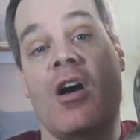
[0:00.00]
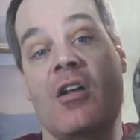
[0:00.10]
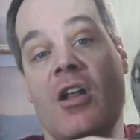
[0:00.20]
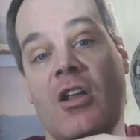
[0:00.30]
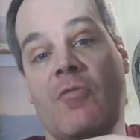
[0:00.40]

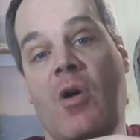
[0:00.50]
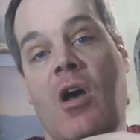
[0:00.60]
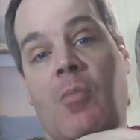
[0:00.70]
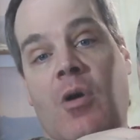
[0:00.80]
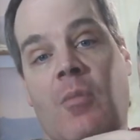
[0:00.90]
on any of my
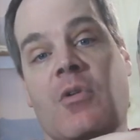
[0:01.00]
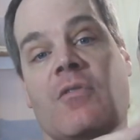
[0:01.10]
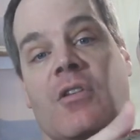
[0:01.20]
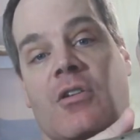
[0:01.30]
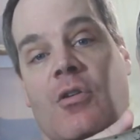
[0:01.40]

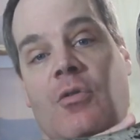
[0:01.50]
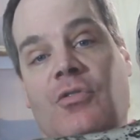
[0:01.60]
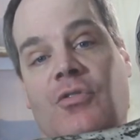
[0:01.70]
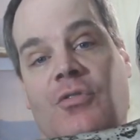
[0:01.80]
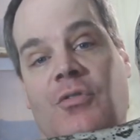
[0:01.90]
upcoming
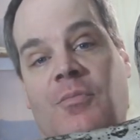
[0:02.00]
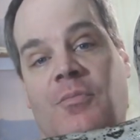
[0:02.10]
videos.